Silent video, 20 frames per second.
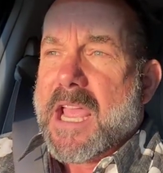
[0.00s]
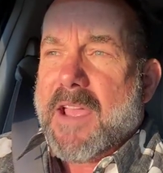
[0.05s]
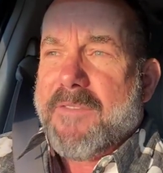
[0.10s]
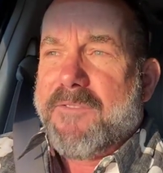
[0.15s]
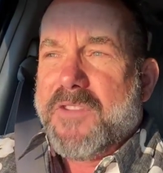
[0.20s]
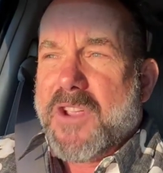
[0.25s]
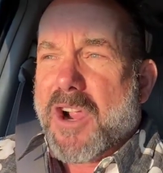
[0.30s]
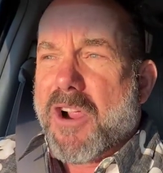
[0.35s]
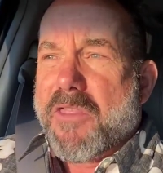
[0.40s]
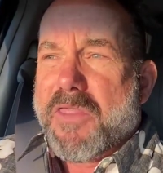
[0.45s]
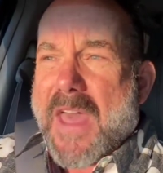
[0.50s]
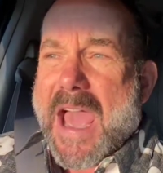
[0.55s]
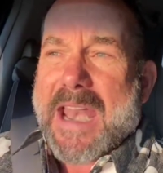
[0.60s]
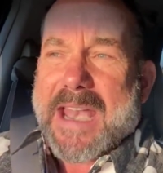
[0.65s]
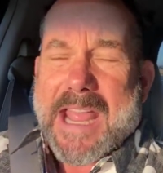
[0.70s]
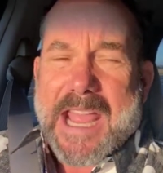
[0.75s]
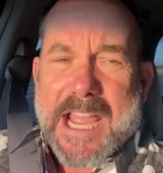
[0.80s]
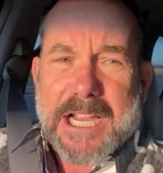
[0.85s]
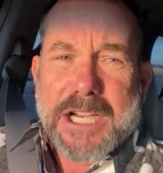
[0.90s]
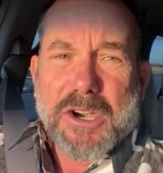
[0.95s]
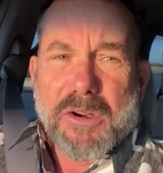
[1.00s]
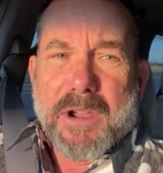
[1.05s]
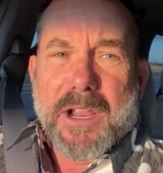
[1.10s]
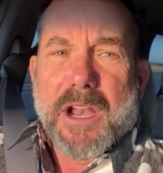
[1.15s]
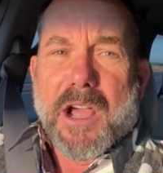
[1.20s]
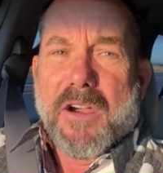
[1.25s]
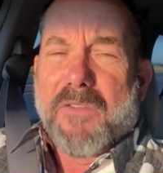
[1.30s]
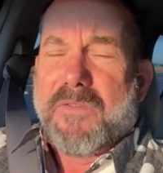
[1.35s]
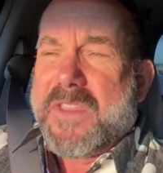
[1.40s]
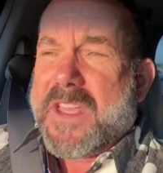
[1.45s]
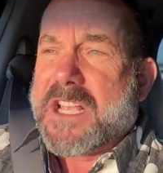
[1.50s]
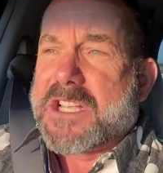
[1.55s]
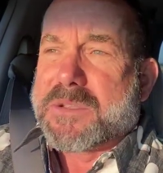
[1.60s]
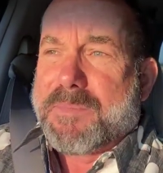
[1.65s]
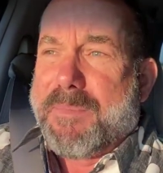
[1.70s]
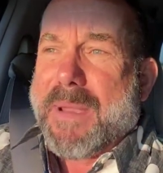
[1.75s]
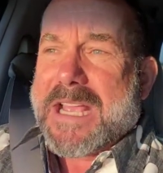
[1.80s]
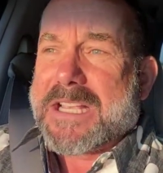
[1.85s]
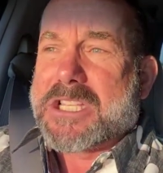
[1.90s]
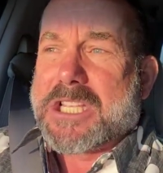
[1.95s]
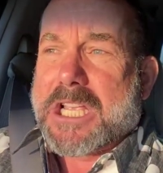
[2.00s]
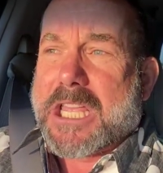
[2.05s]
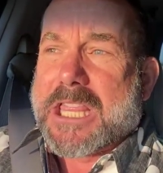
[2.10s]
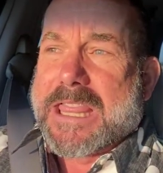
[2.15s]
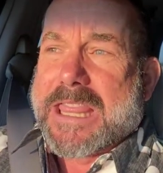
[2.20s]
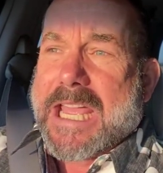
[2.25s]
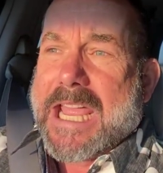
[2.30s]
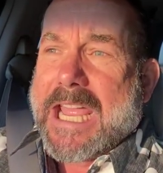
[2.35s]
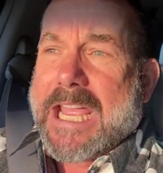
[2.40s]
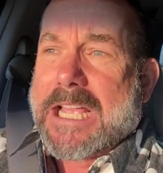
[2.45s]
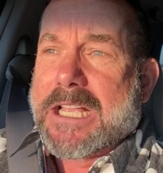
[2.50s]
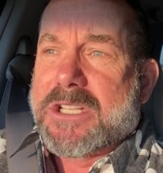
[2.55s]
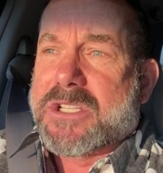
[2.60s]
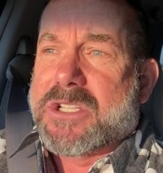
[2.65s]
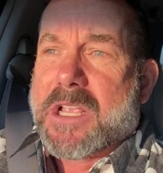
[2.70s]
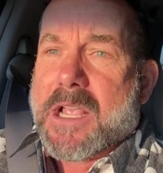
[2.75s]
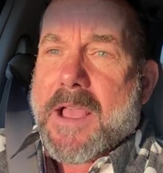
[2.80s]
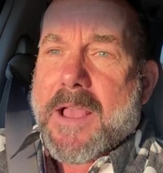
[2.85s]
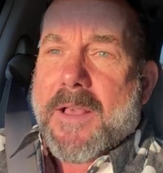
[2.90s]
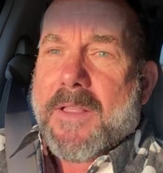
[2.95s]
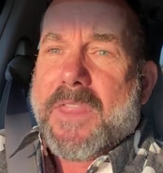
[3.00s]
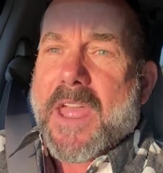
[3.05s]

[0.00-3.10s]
If you're that ignorant of these basic things,